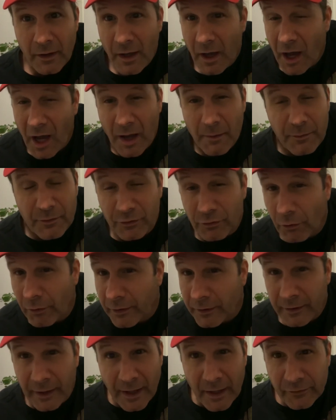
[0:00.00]
I've been drawing
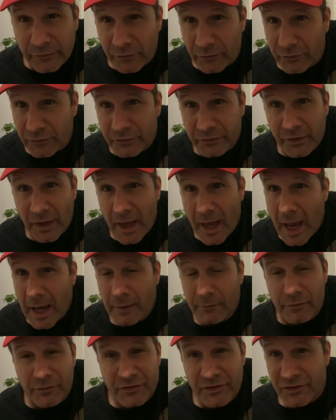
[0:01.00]
castles
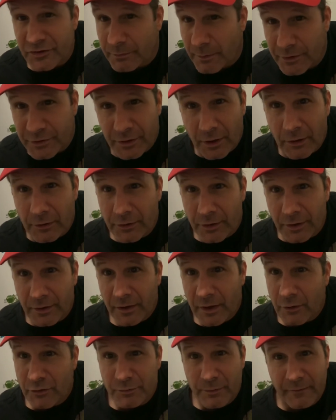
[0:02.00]
ever since my childhood. It
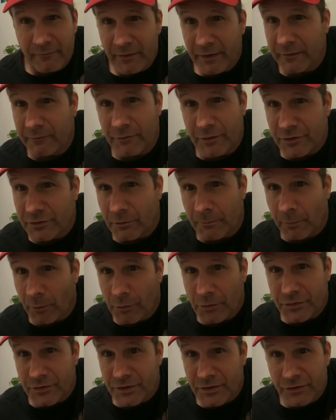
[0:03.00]
was my very first
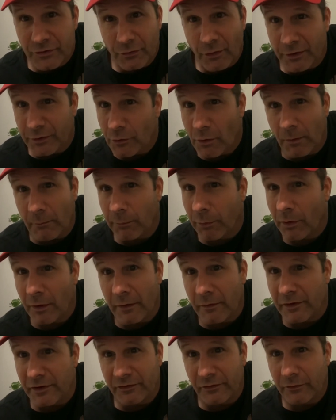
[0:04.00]
compulsion. So I know I'm part of
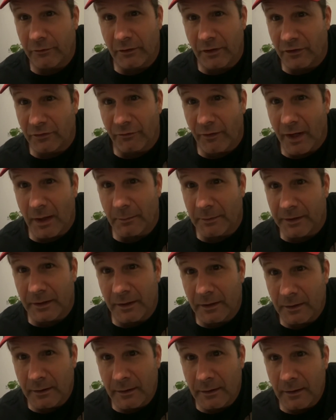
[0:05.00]
this family.
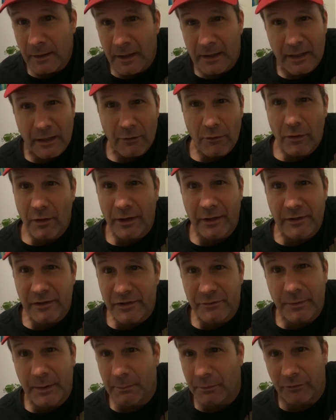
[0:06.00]
And I look like these
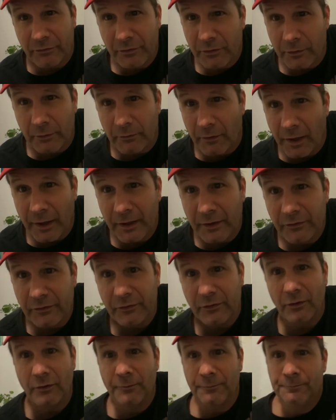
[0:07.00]
people too, right?
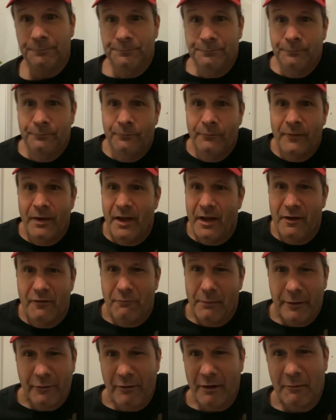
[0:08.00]
So, and if
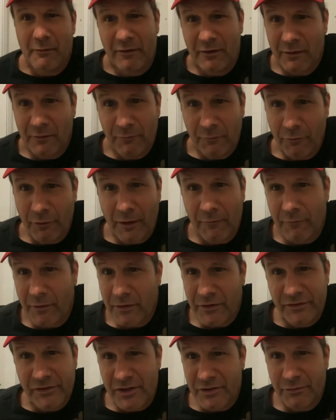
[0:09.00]
my grandfather
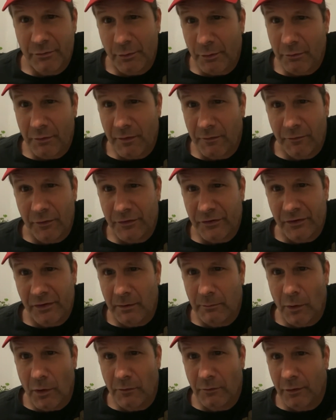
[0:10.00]
says we were the first to come
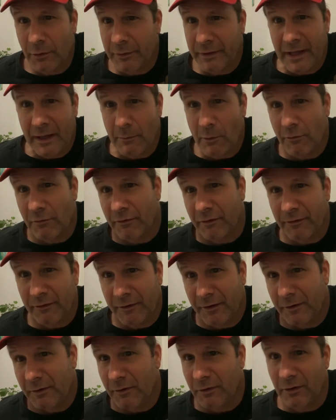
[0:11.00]
over and we came over
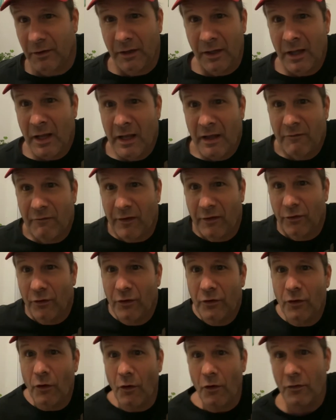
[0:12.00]
here, and if I learn
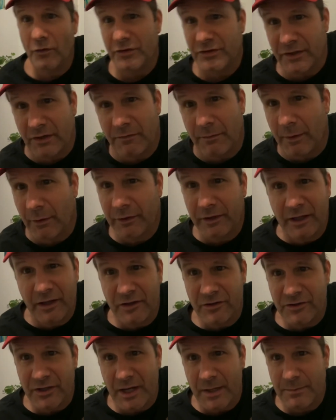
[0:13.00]
all the stuff about King
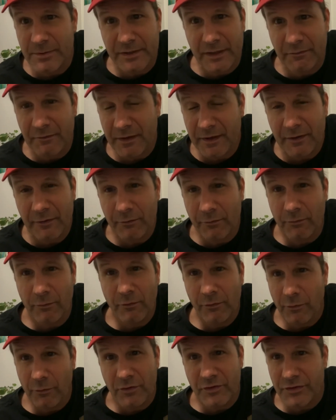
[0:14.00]
James and everything
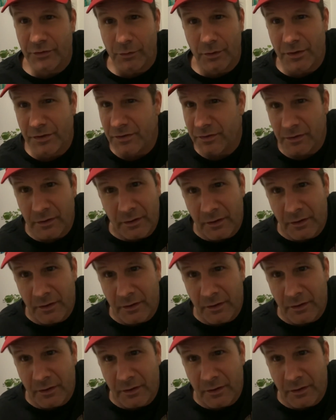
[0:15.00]
through the stewards,